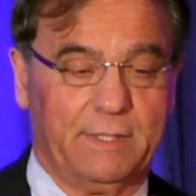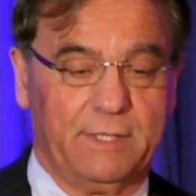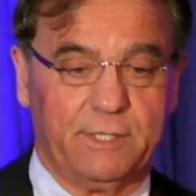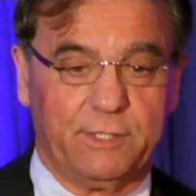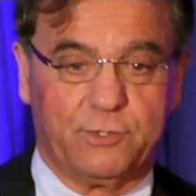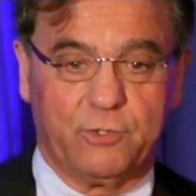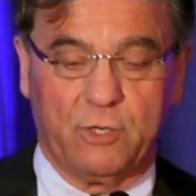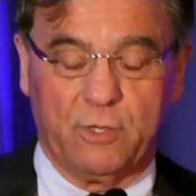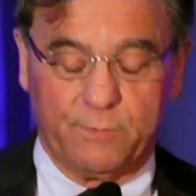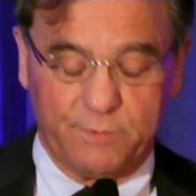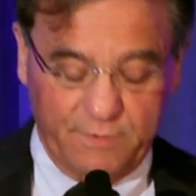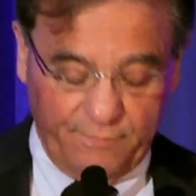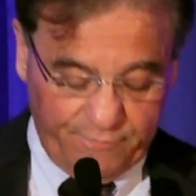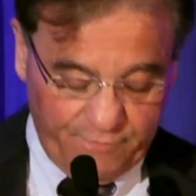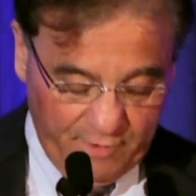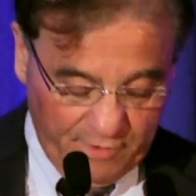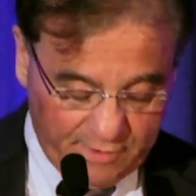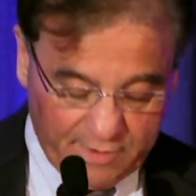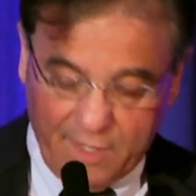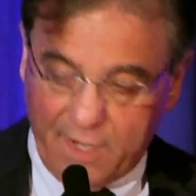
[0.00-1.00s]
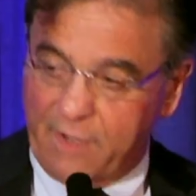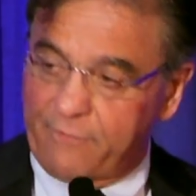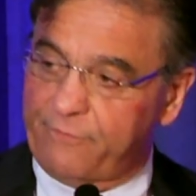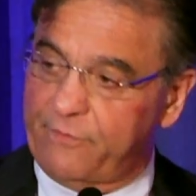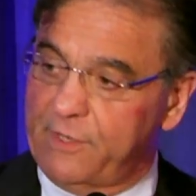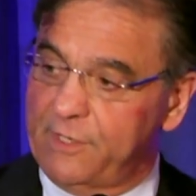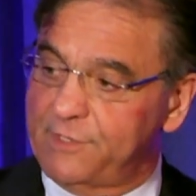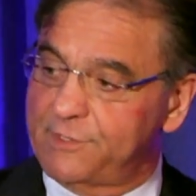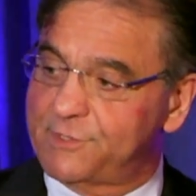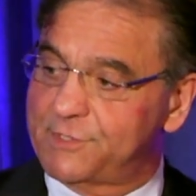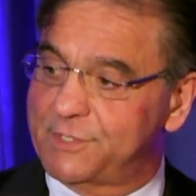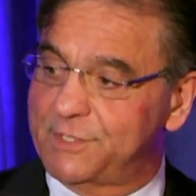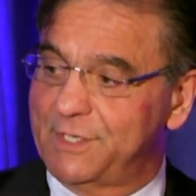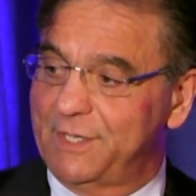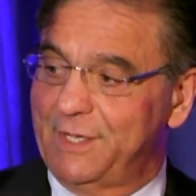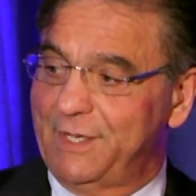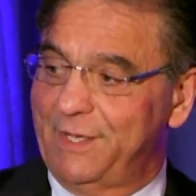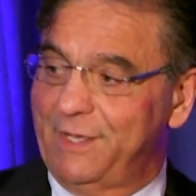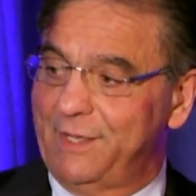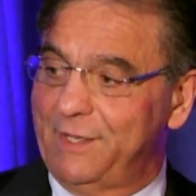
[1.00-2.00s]
in terms of their confidence
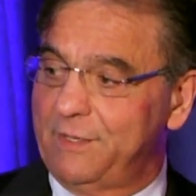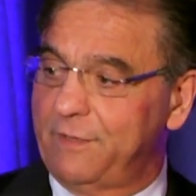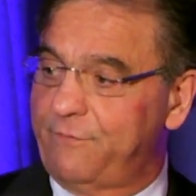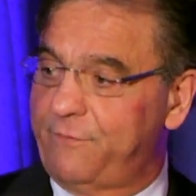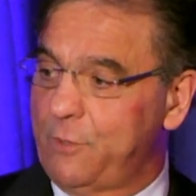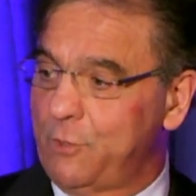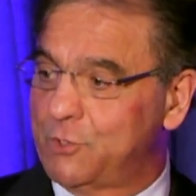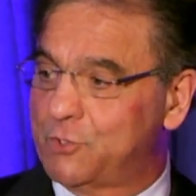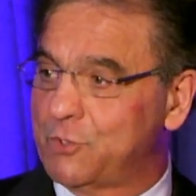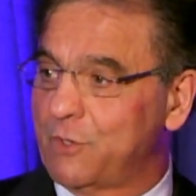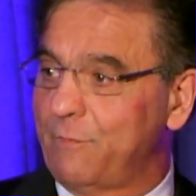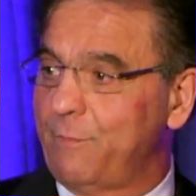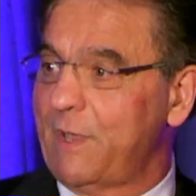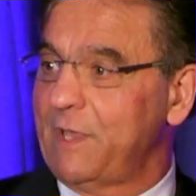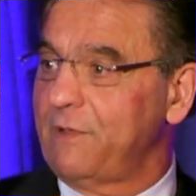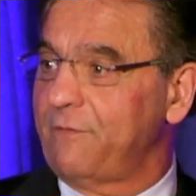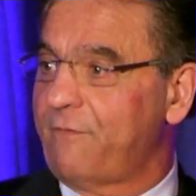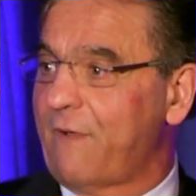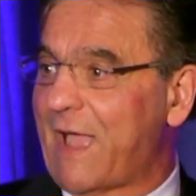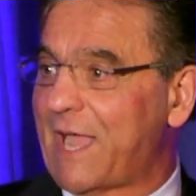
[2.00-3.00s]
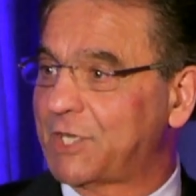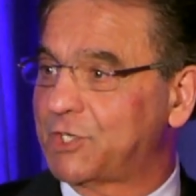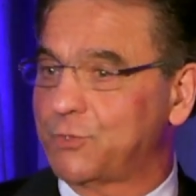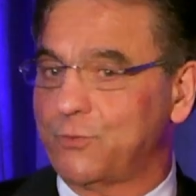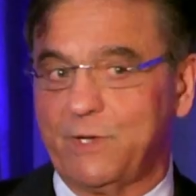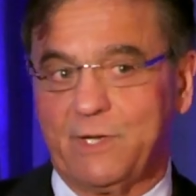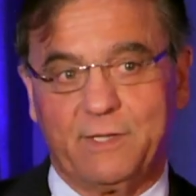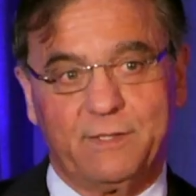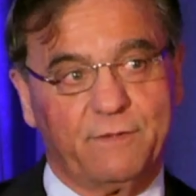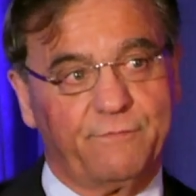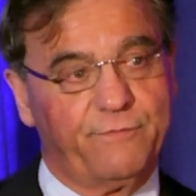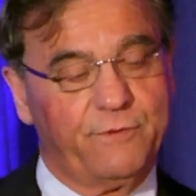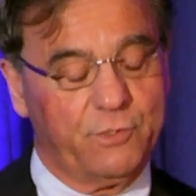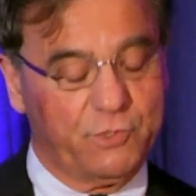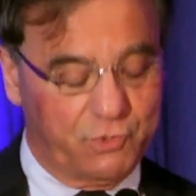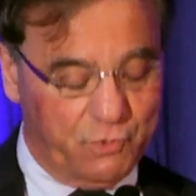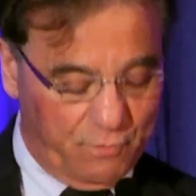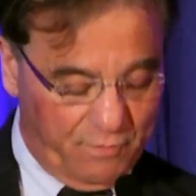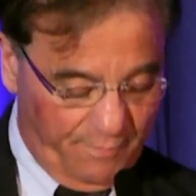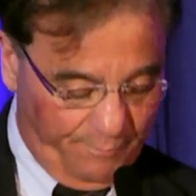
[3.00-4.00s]
in the future of manufacturing and the
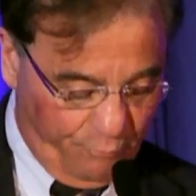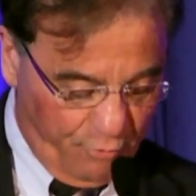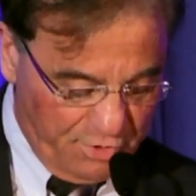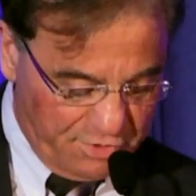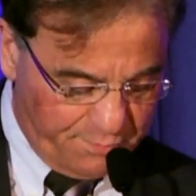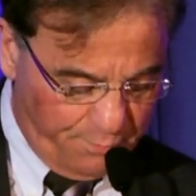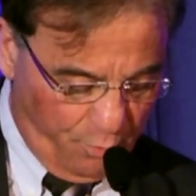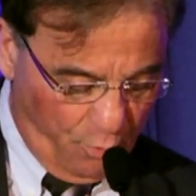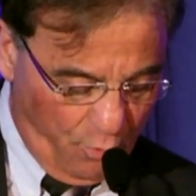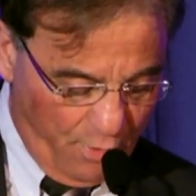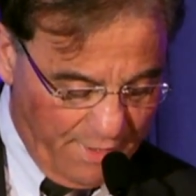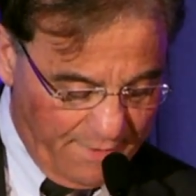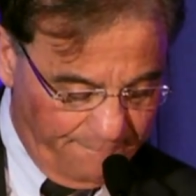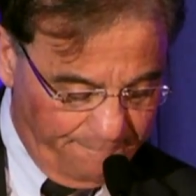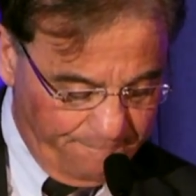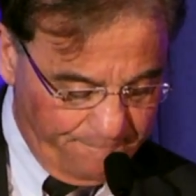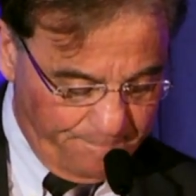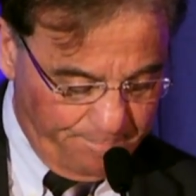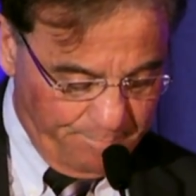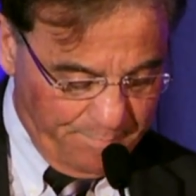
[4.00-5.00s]
future of Bridgeport,